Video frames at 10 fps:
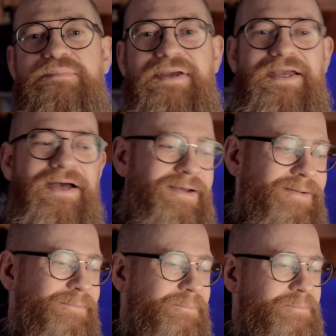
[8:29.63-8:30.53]
me.
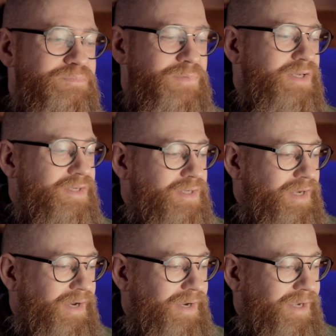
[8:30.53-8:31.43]
I
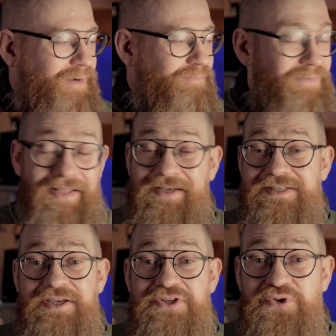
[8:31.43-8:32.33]
am, like I
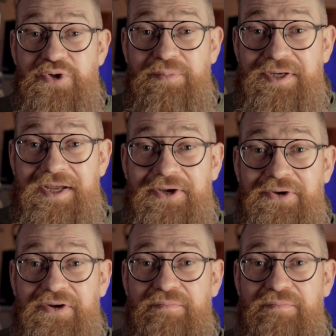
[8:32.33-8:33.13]
say, suitably knackered.